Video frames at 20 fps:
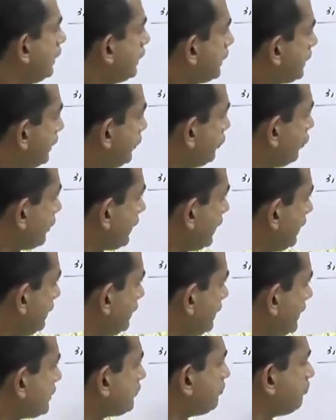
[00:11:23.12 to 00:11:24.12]

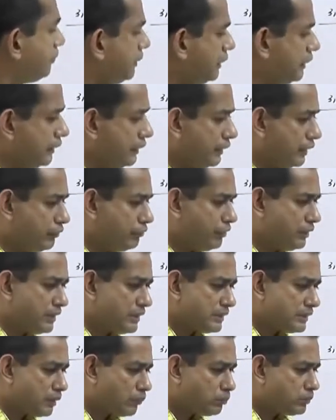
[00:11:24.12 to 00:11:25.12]
during this period which
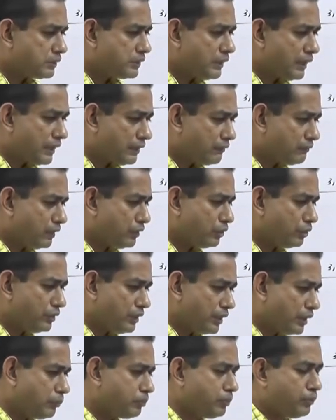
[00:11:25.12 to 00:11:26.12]
is subsequent to
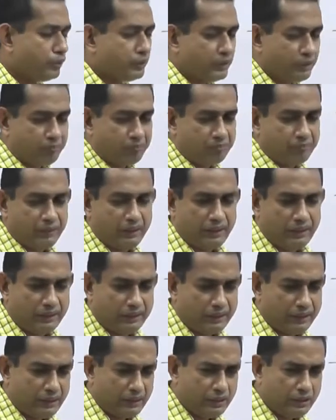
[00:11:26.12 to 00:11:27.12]
the reporting
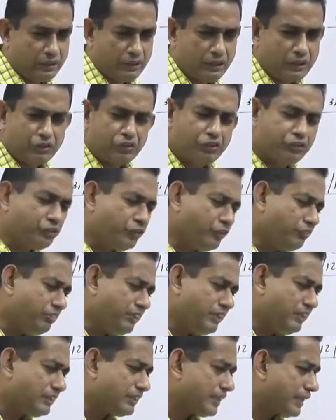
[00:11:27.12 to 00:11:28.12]
period, you
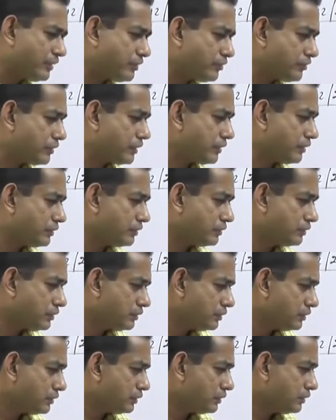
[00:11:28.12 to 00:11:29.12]
will get
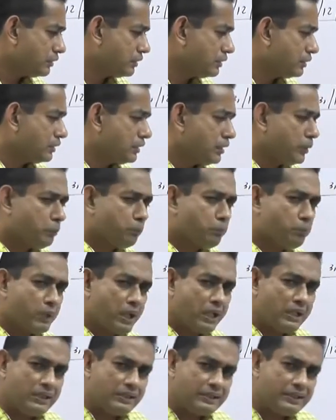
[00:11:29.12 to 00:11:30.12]

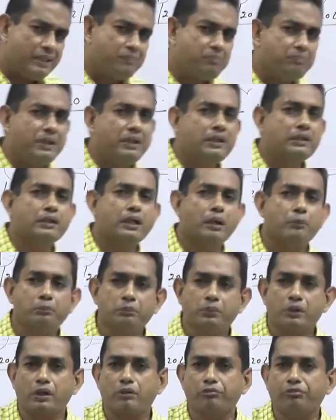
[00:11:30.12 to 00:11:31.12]
multiple
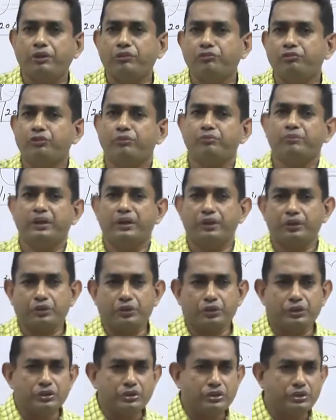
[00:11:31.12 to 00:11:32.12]
number of
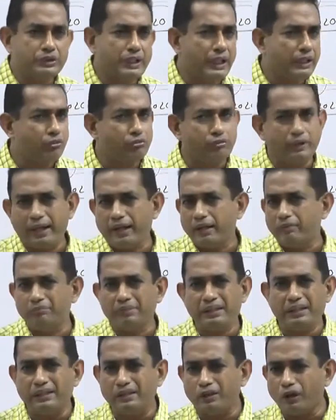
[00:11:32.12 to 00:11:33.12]
informations that would have
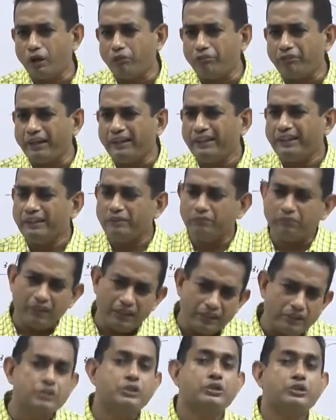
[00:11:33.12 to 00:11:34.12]
been of an
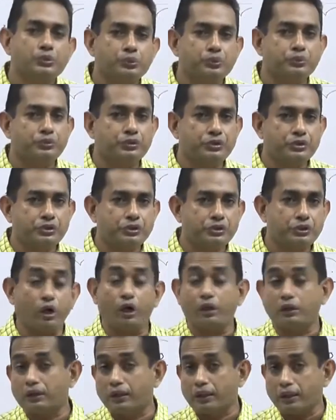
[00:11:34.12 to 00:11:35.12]
immense use
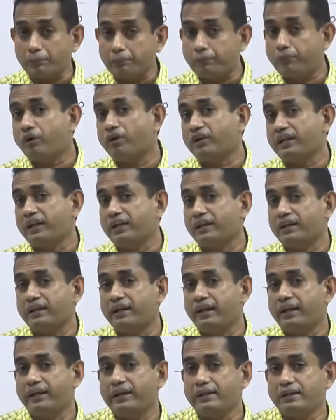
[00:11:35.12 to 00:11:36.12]
on the reporting
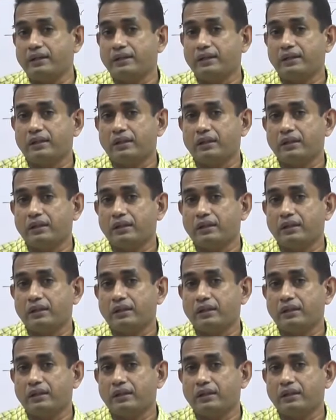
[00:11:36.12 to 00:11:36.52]
date